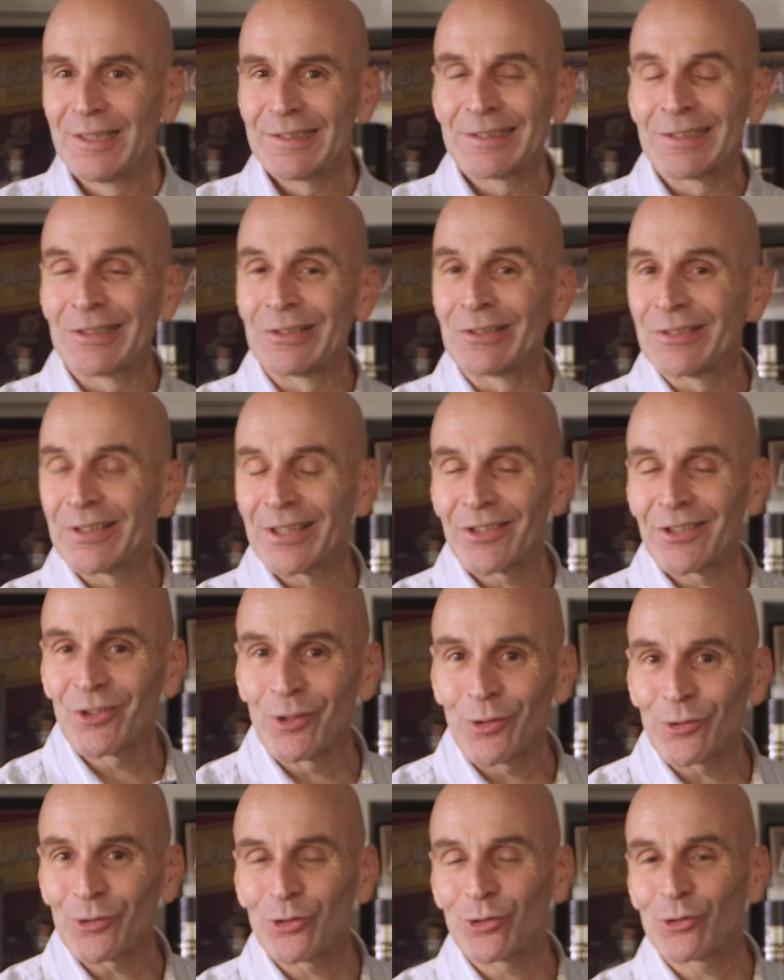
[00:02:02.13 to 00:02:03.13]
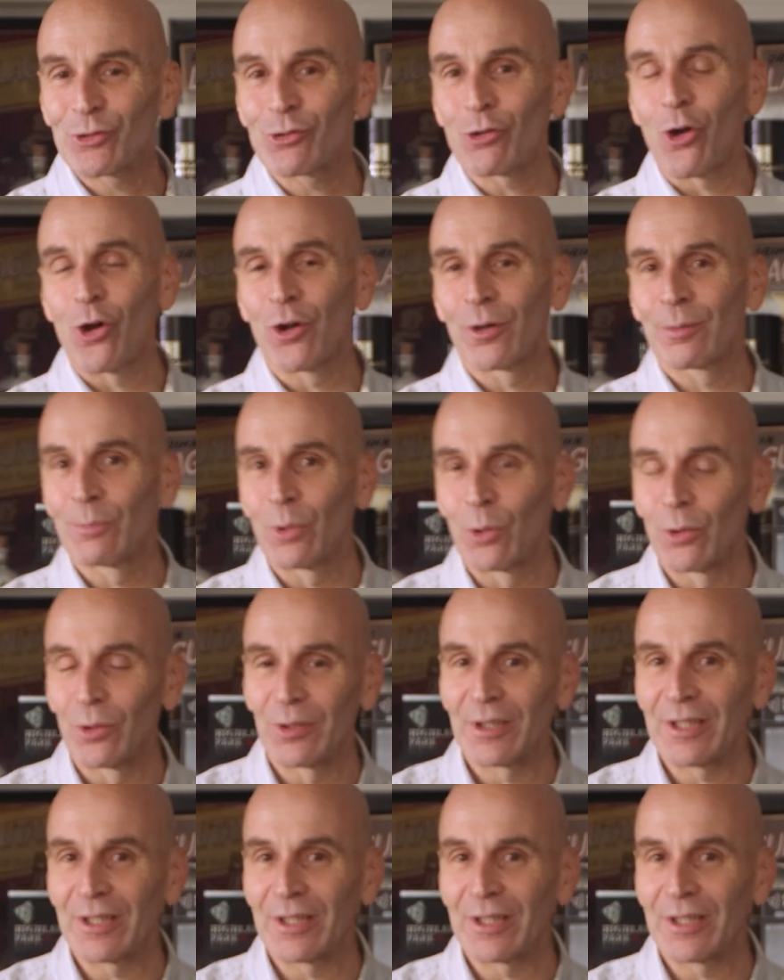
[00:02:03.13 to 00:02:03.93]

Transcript: no, not Strongbow,